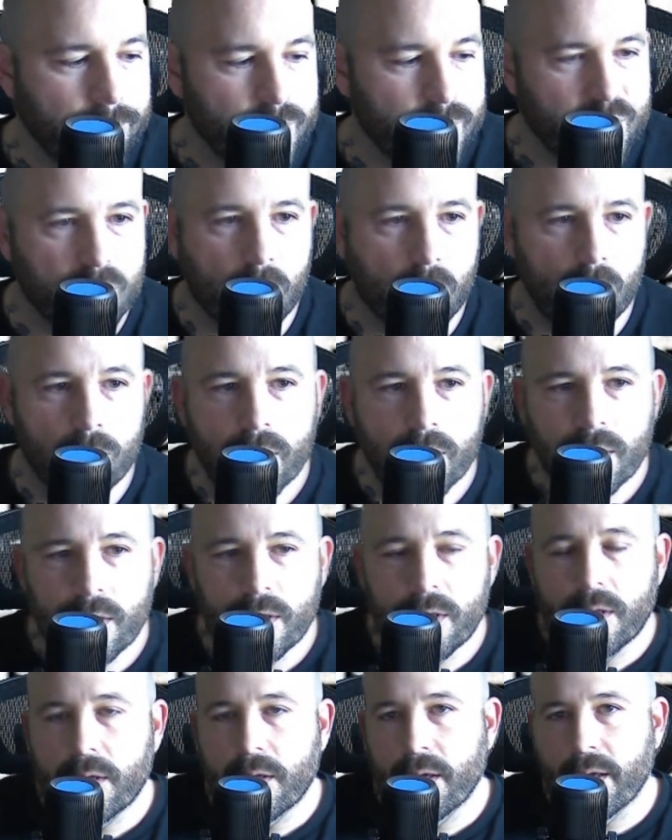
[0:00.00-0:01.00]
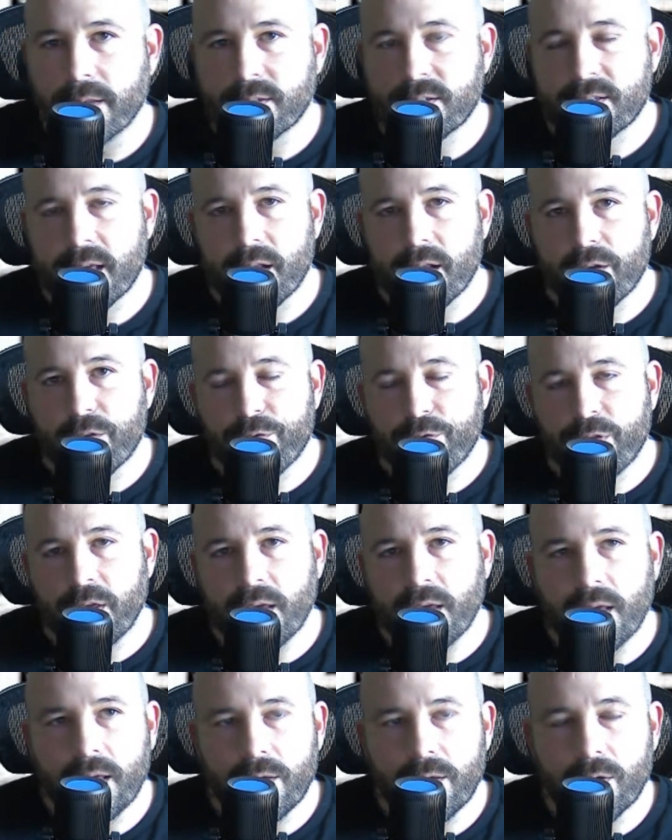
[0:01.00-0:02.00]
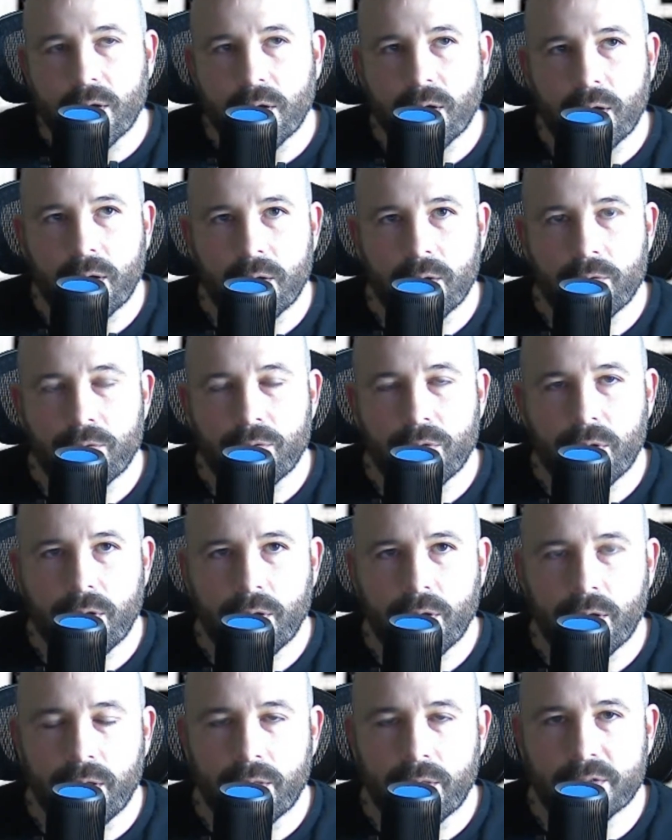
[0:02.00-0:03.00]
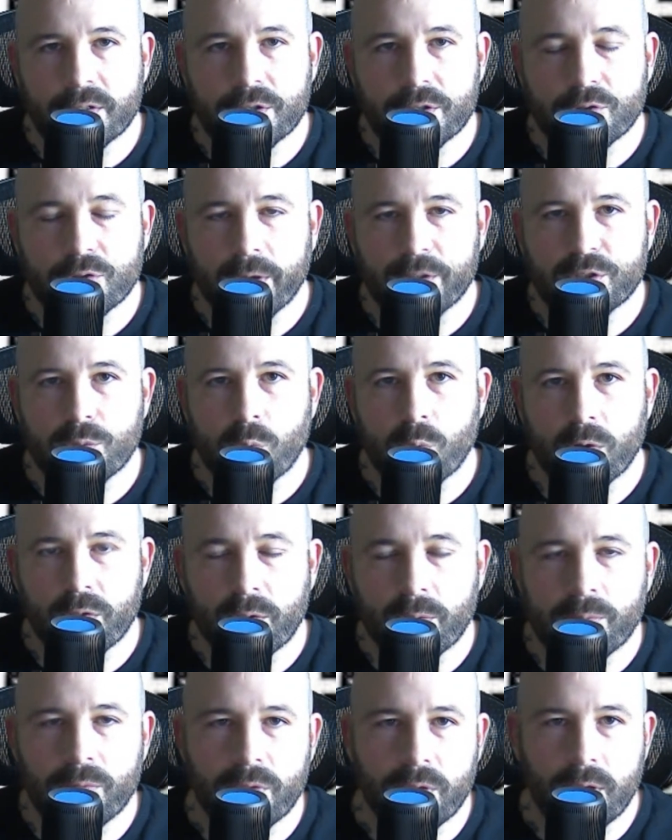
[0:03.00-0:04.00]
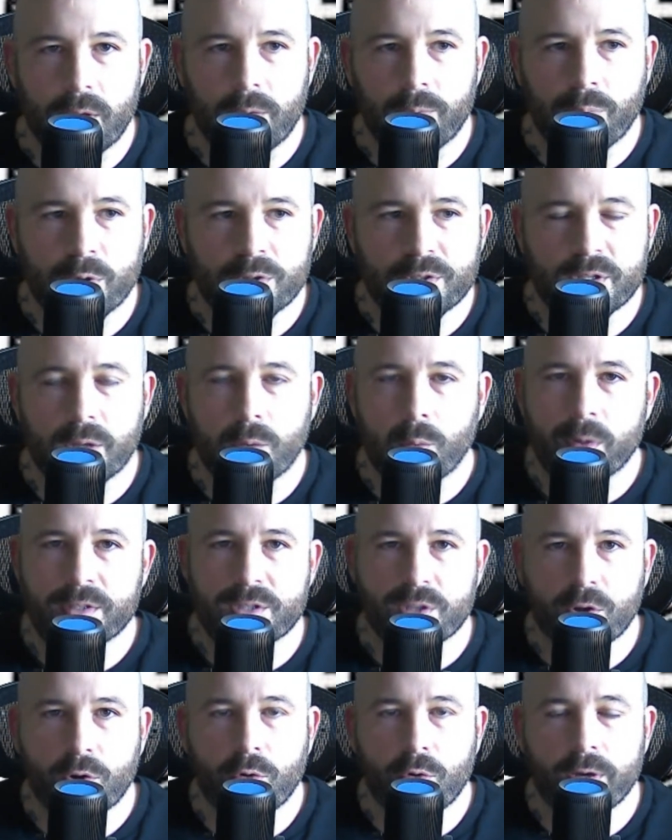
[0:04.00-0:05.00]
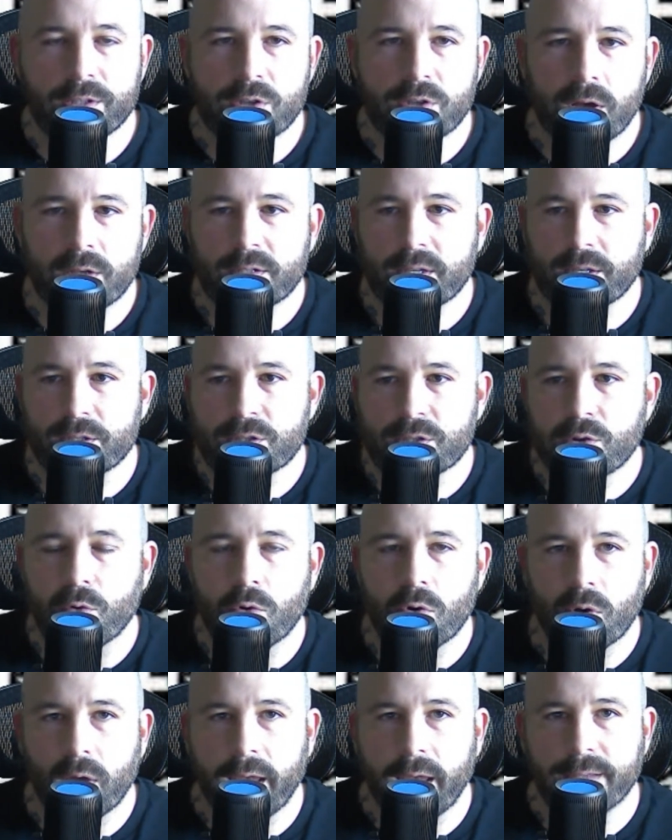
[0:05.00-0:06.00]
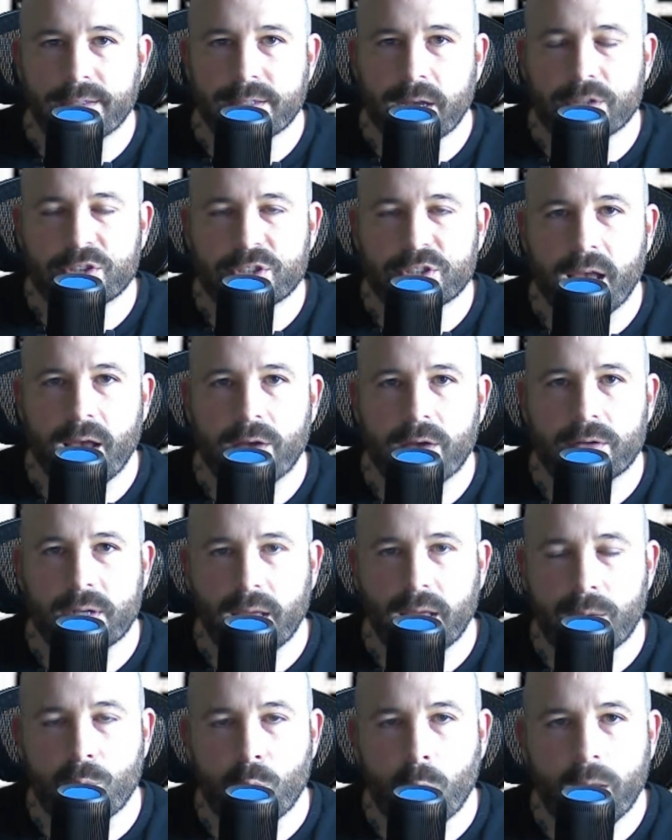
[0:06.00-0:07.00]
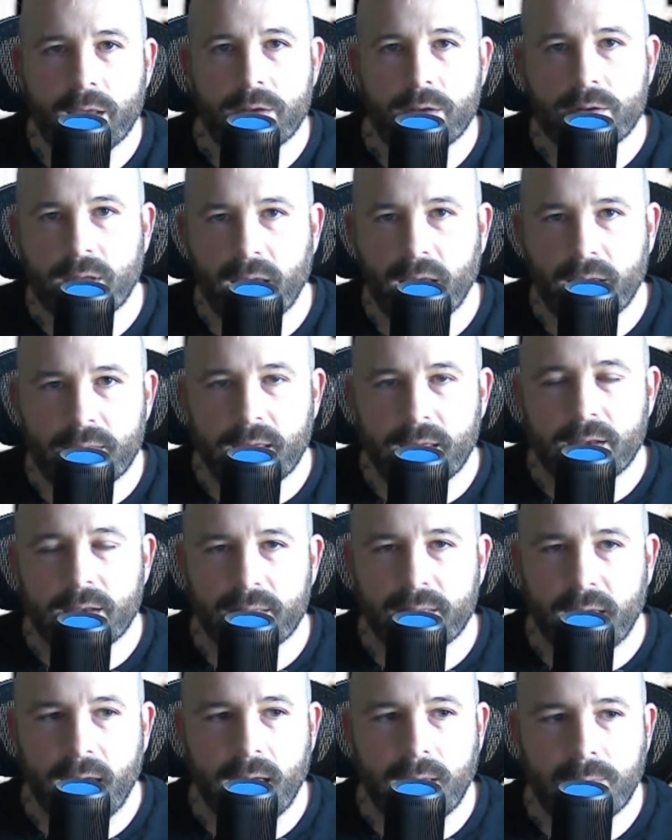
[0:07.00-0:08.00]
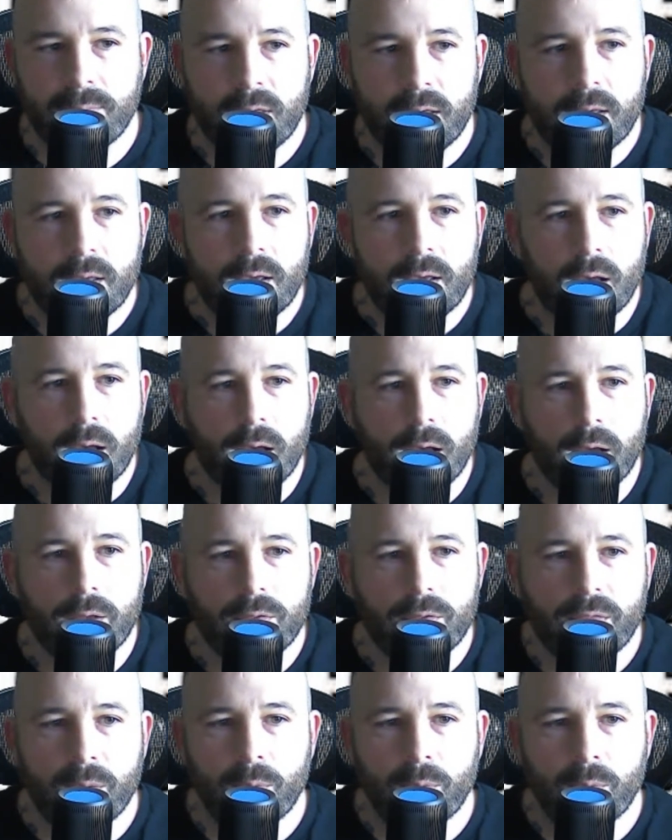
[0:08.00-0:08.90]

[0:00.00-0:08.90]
So instead of in the situation where the person that wins the coin toss can score a touchdown and win and the end of the game, that